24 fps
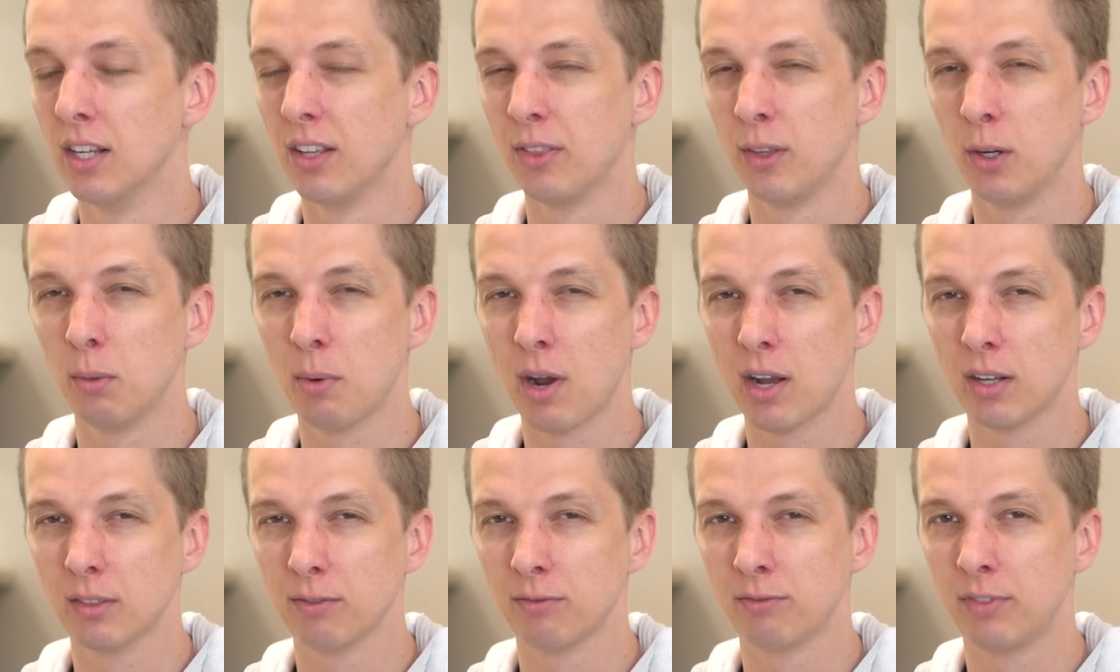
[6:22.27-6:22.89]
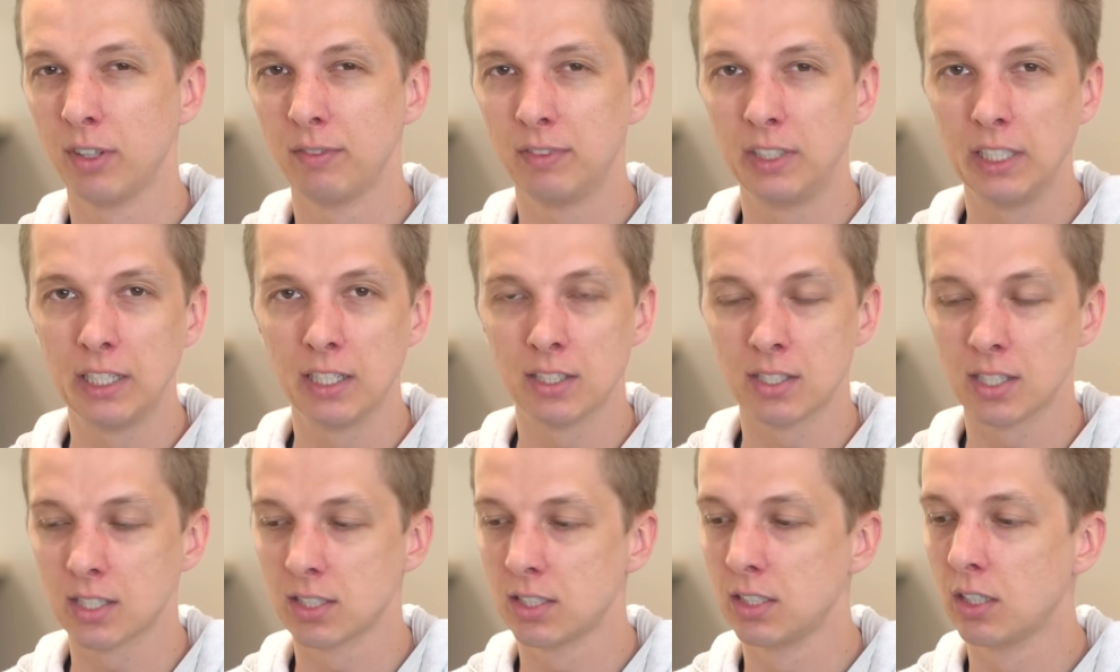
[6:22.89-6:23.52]
They're about $50 to
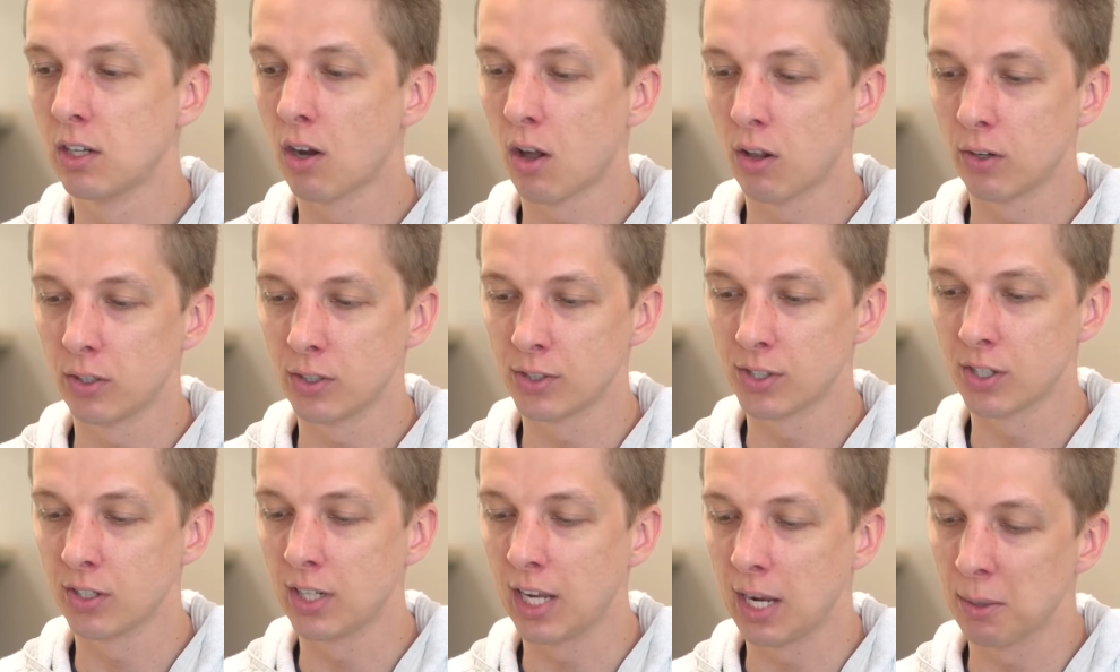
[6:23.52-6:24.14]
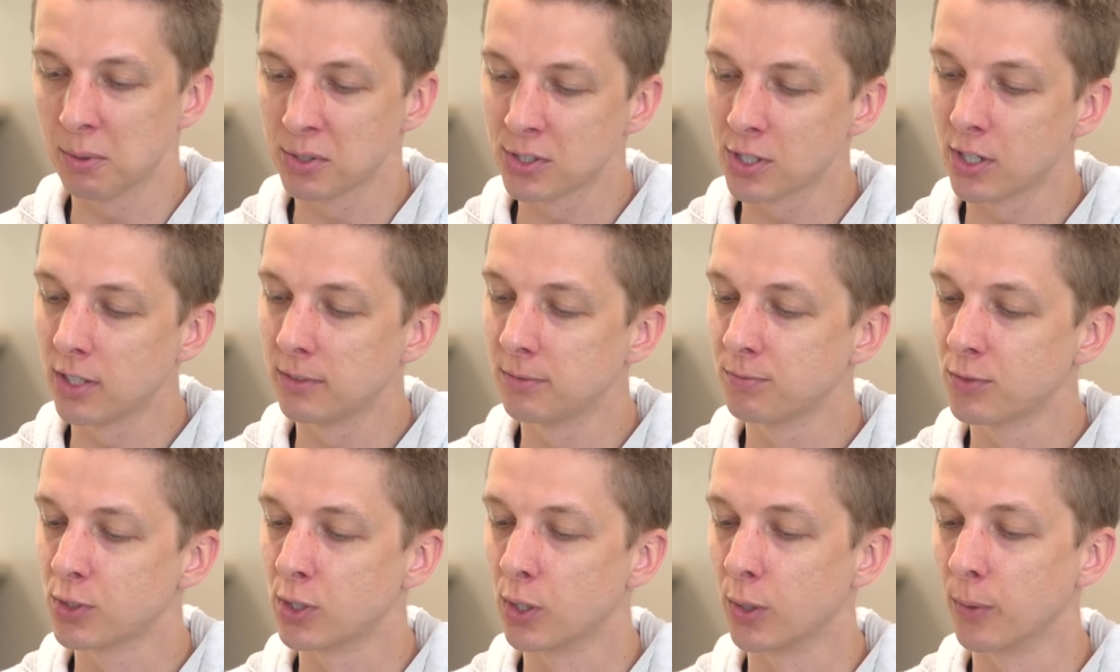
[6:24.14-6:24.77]
$60 on
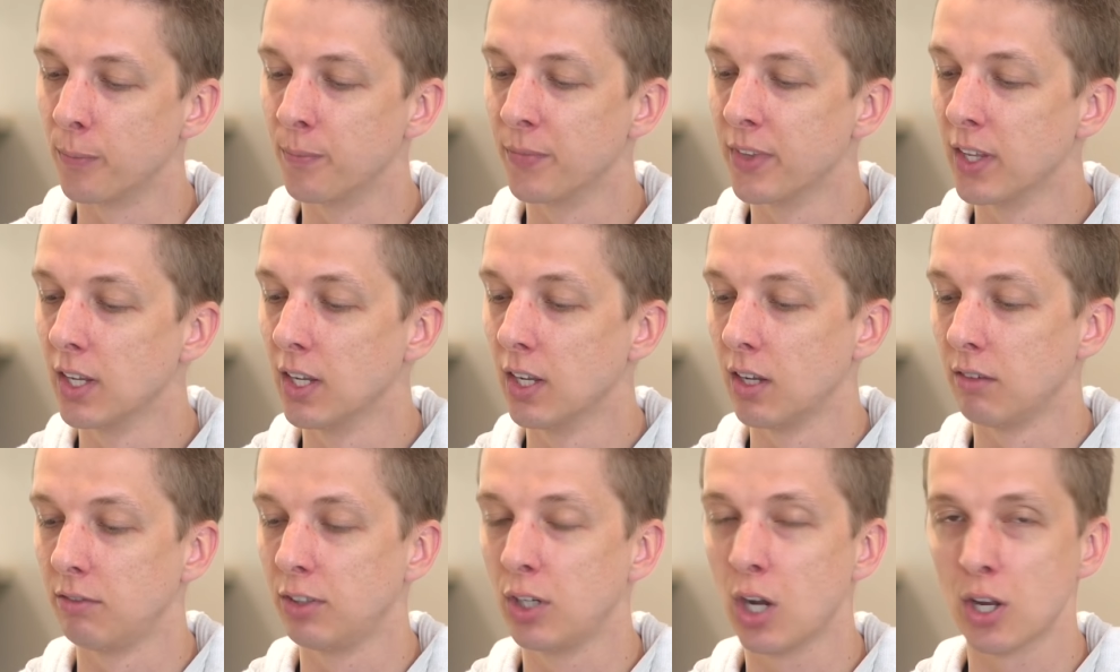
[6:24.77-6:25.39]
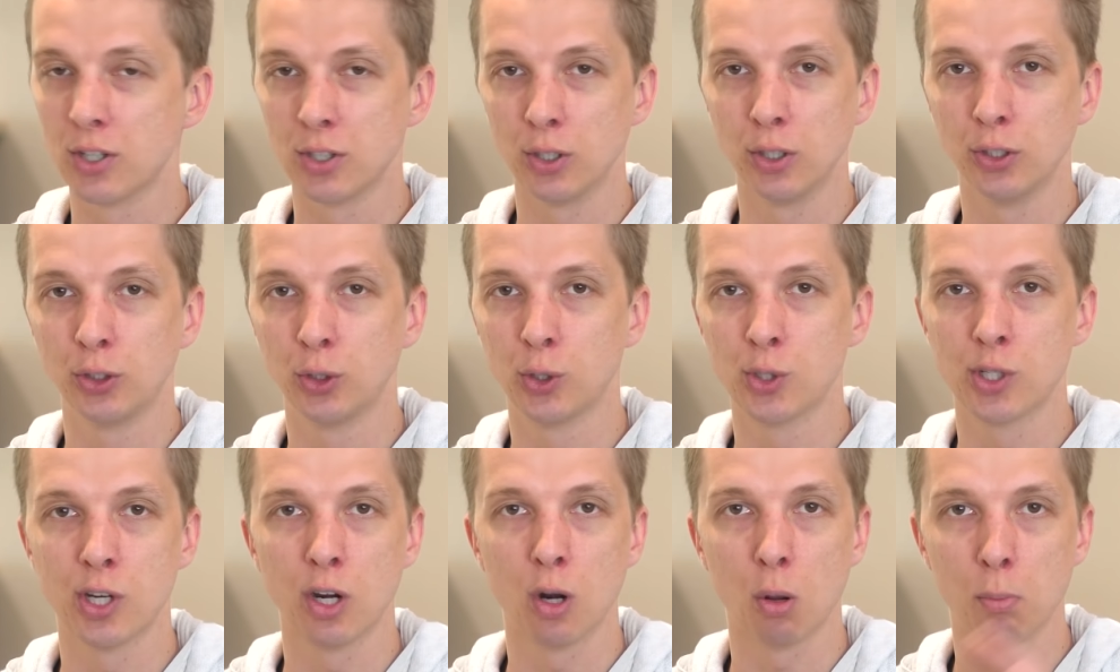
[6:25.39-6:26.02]
Amazon. So if you guys are
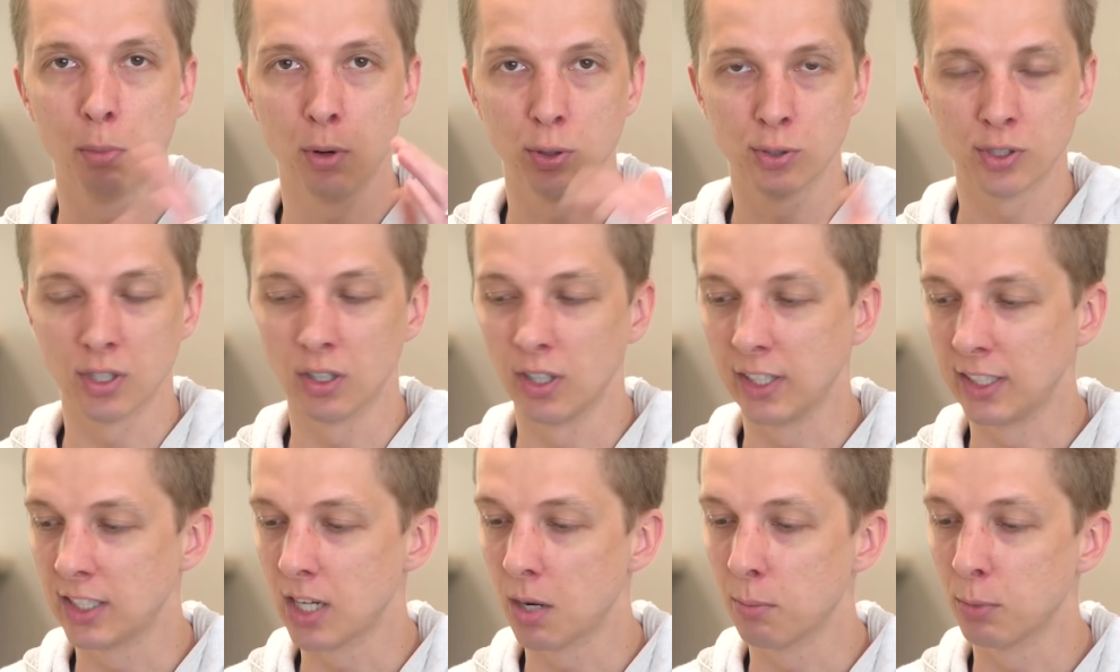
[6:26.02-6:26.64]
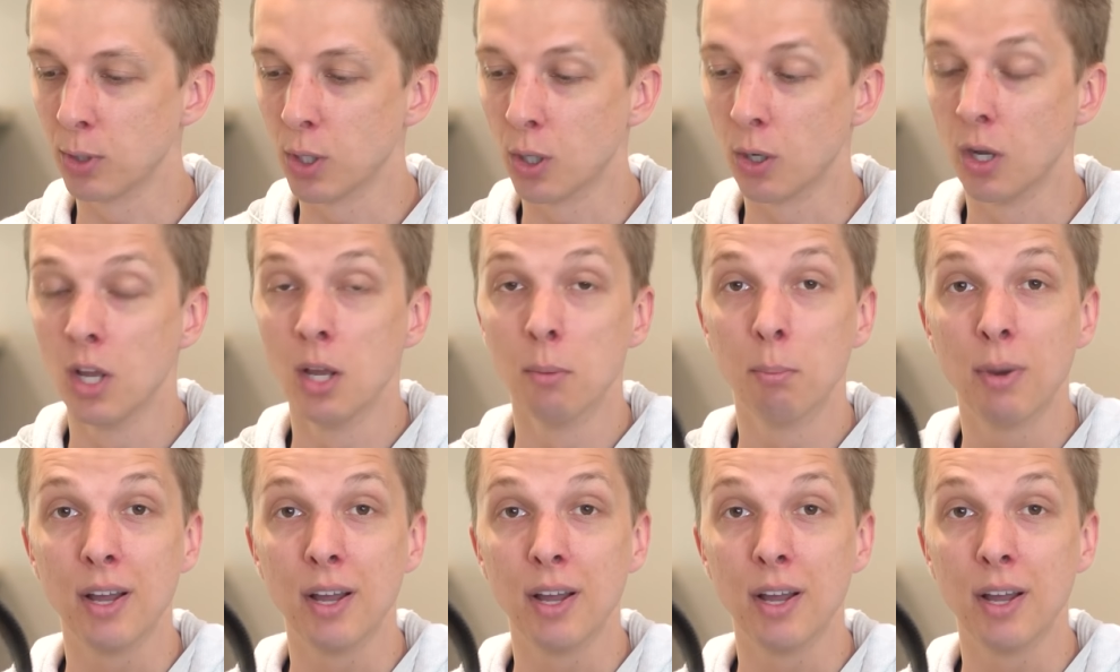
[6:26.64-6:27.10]
interested, I'll post a link down below.